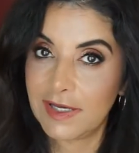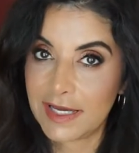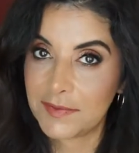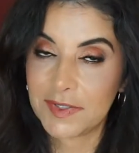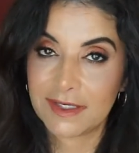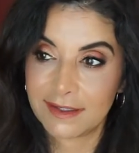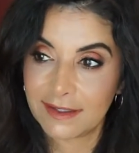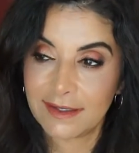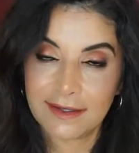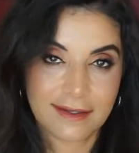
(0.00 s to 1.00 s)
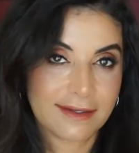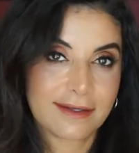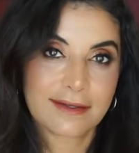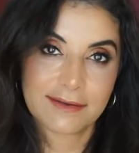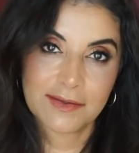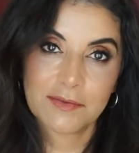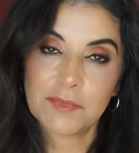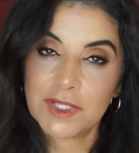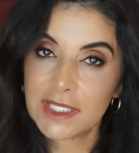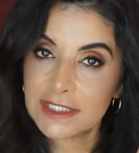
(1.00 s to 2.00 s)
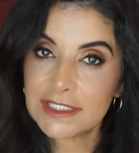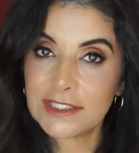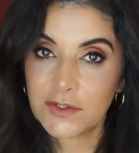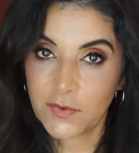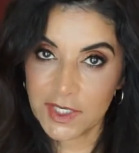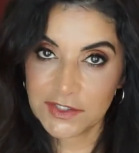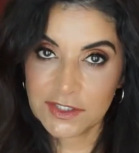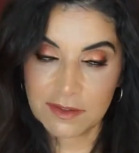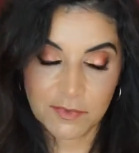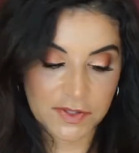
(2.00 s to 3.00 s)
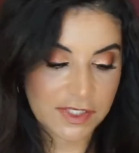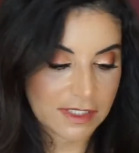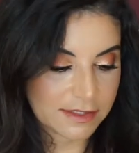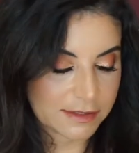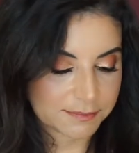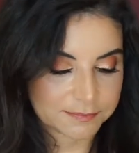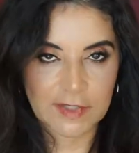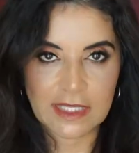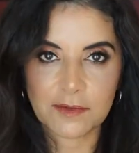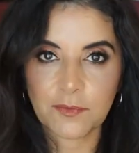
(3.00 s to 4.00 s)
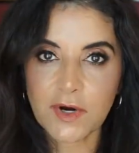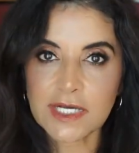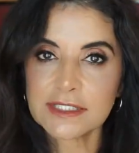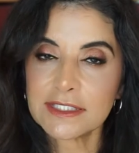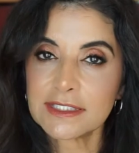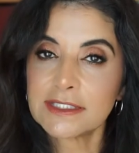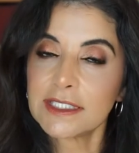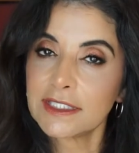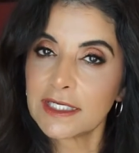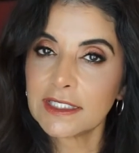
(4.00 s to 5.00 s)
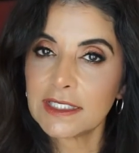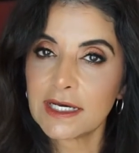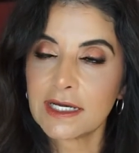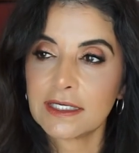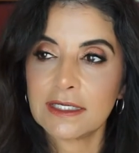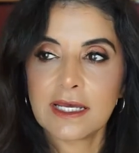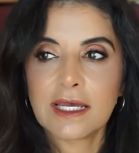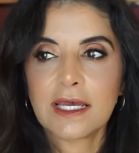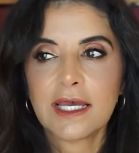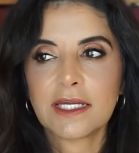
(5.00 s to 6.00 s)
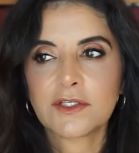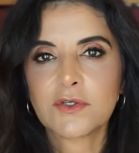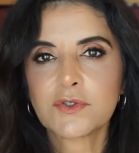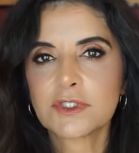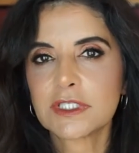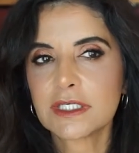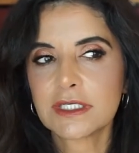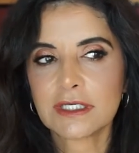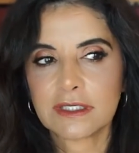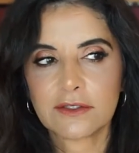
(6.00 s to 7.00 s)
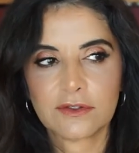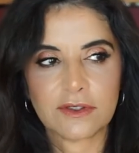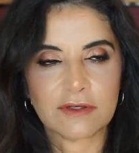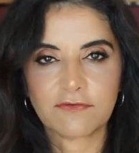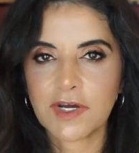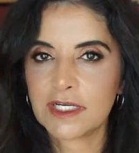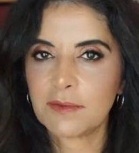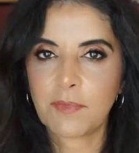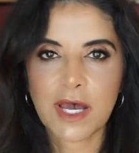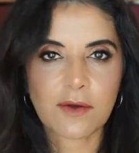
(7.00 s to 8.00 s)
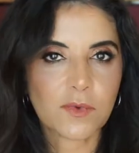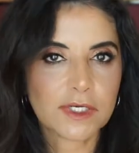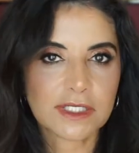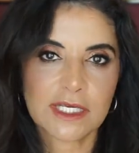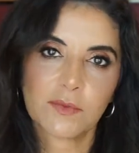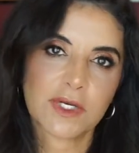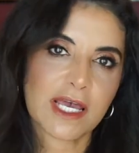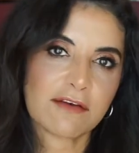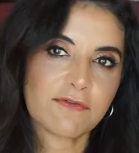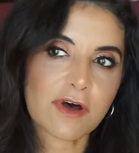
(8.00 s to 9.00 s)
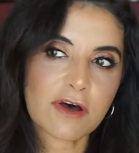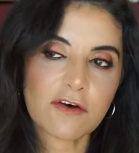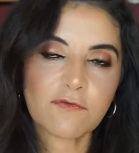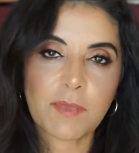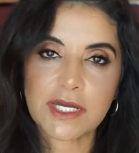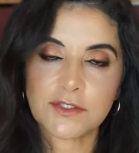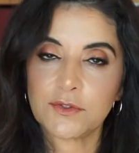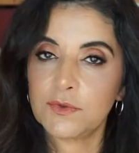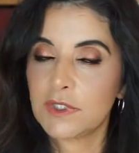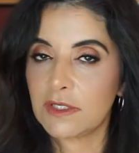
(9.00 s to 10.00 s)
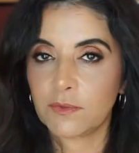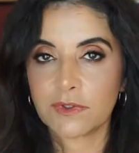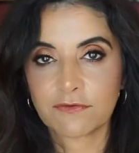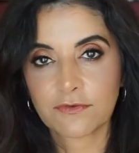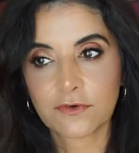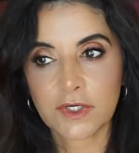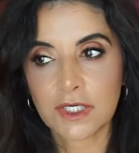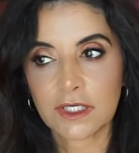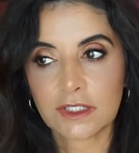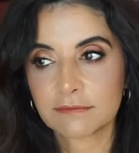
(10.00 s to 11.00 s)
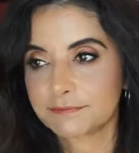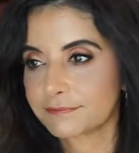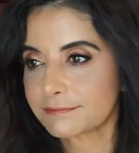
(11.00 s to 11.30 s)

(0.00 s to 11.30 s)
I mean, Milani did a great job with these. And the price is $10.99, and usually you could find it buy one, get one half off, buy two, get one free,